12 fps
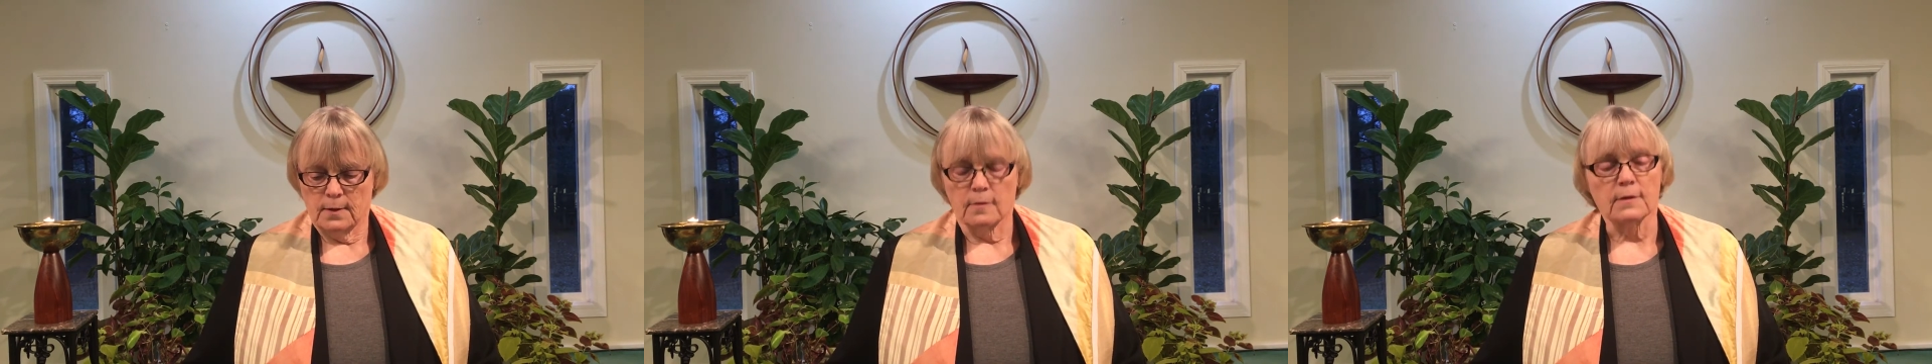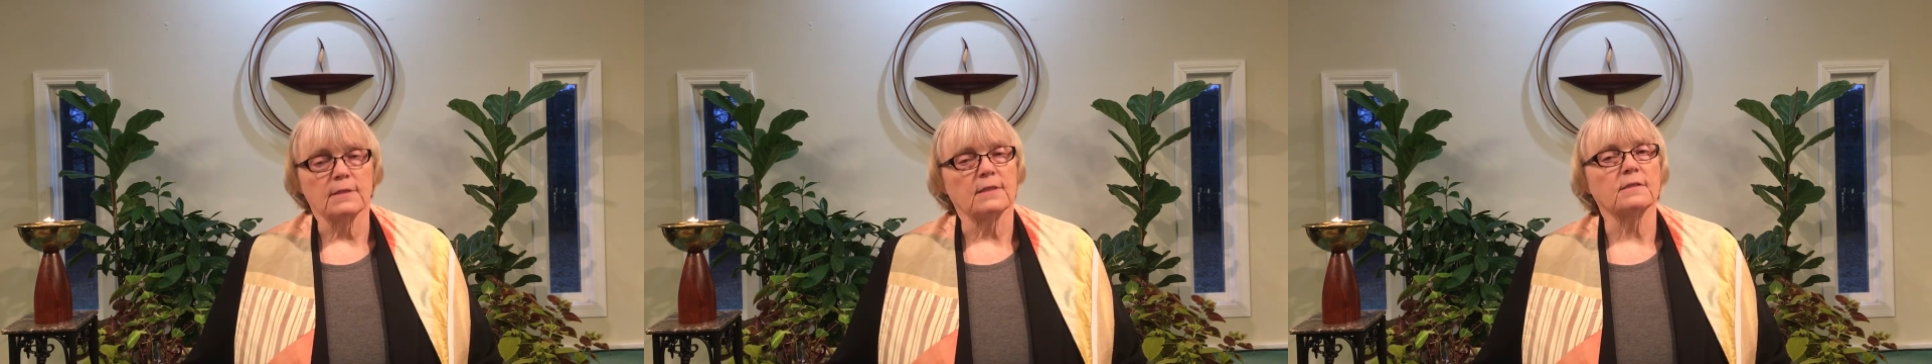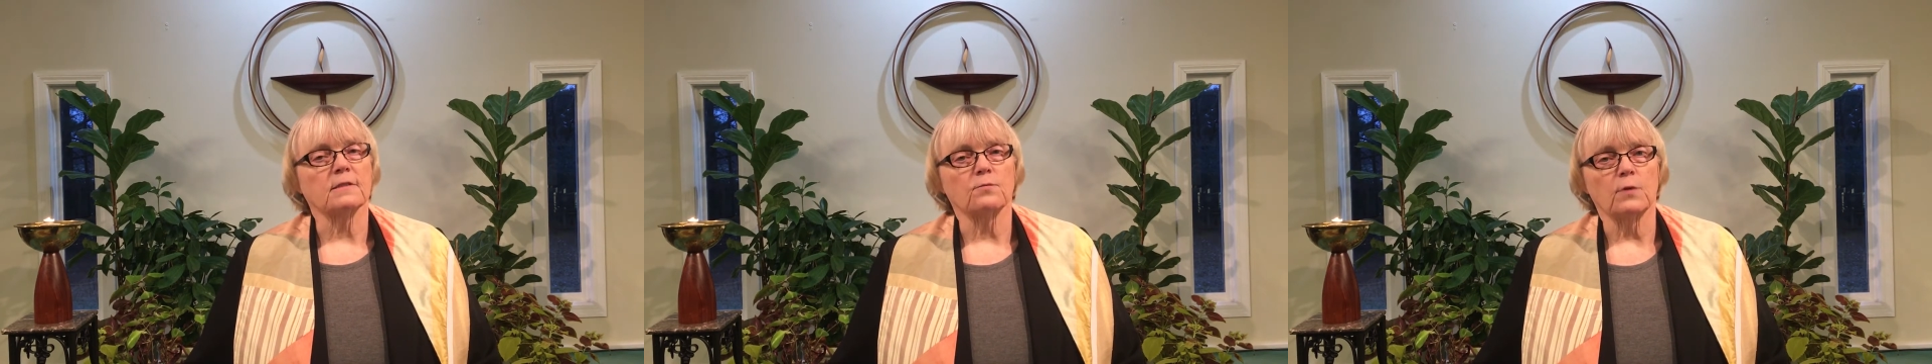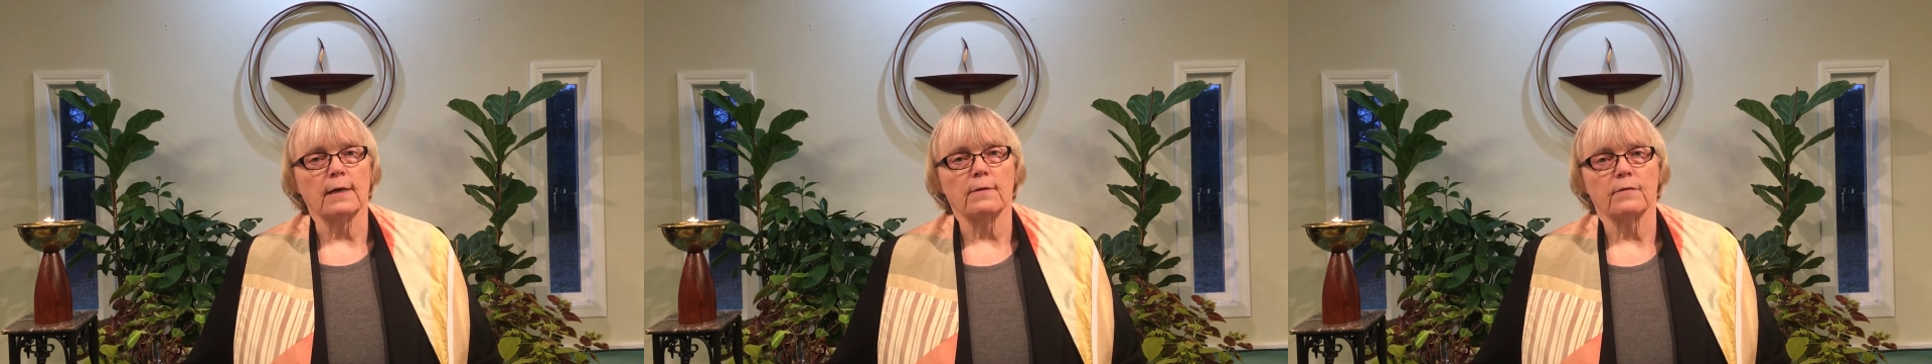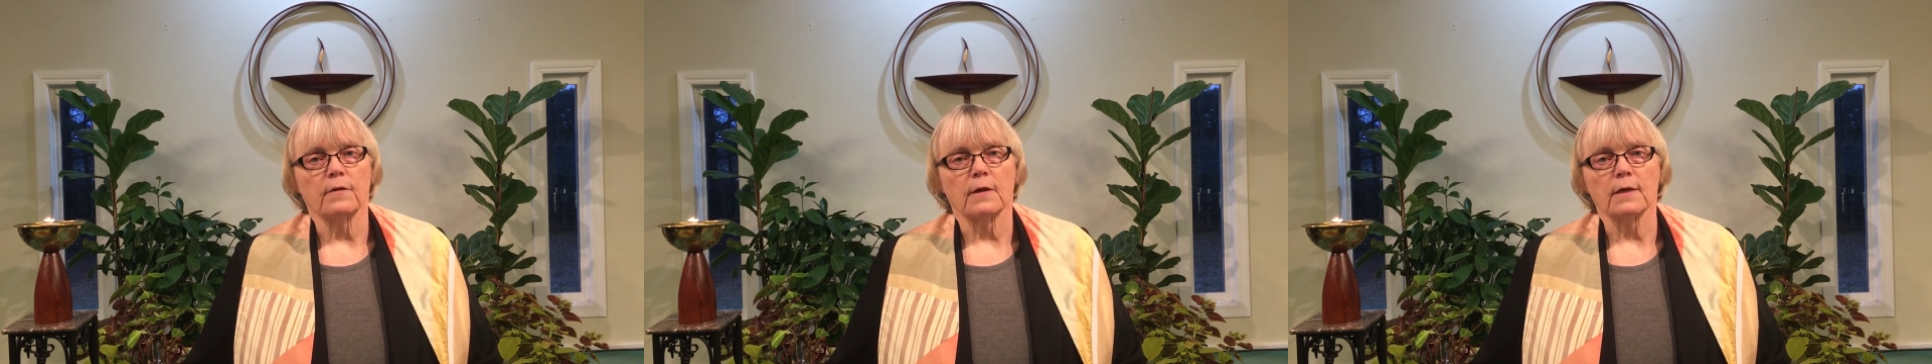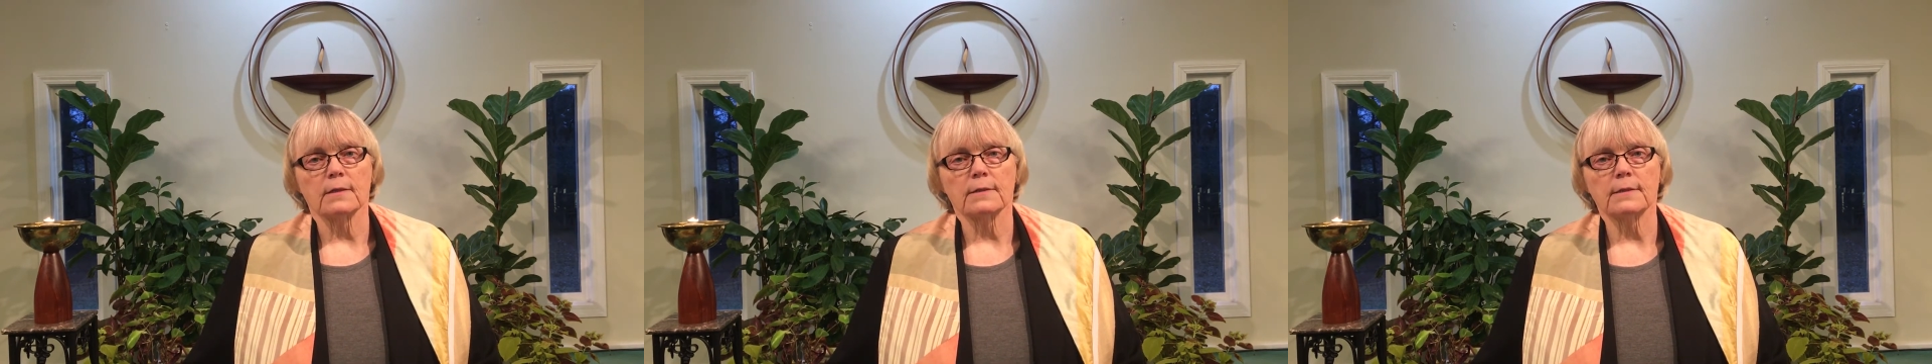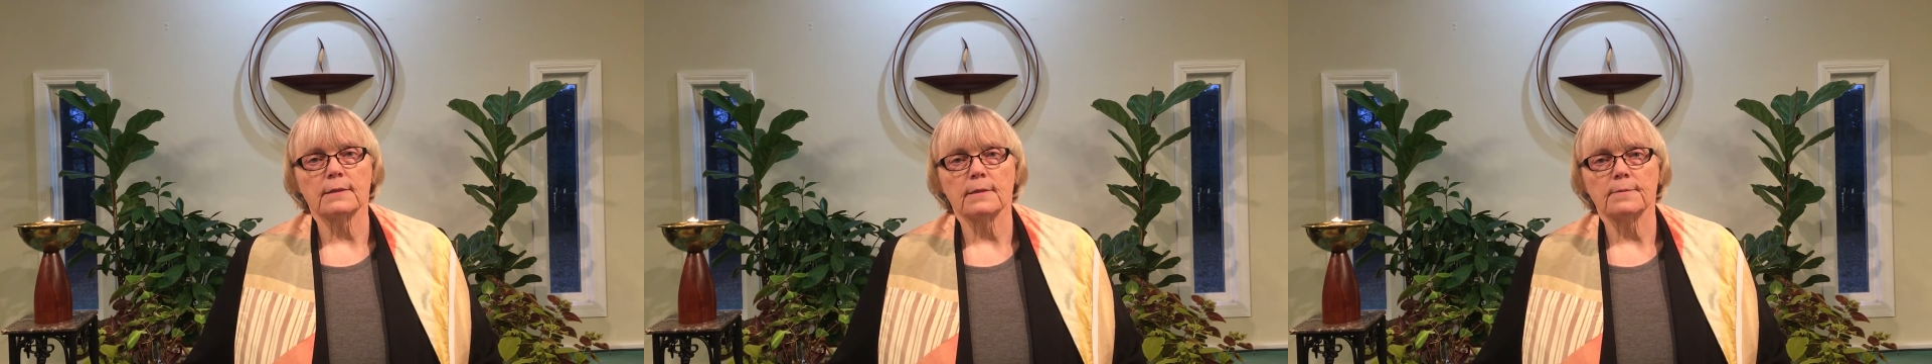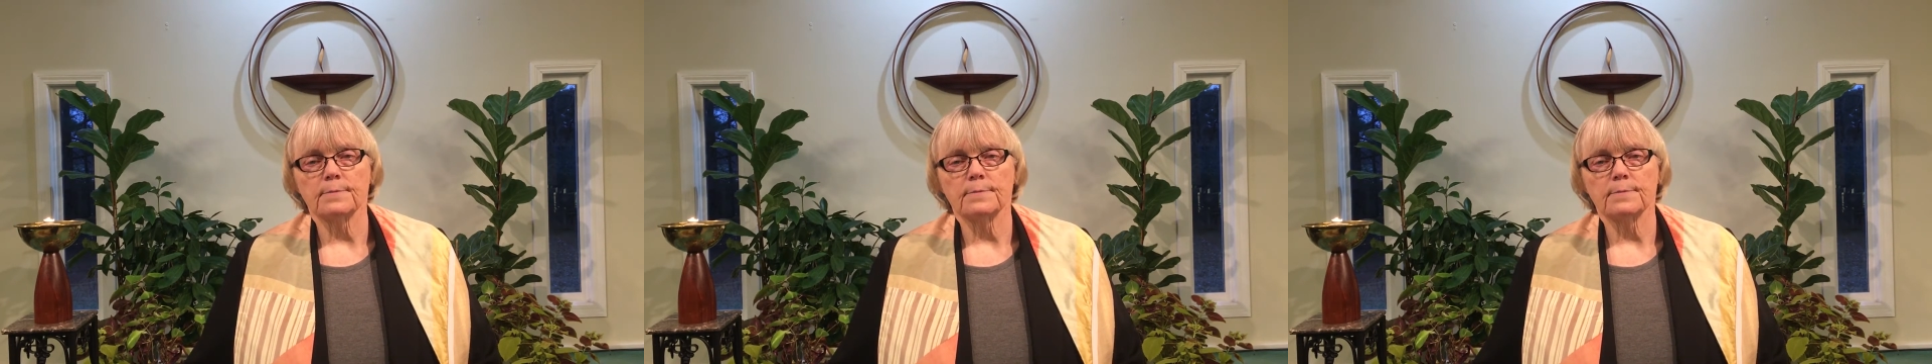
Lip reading: This is the way of things.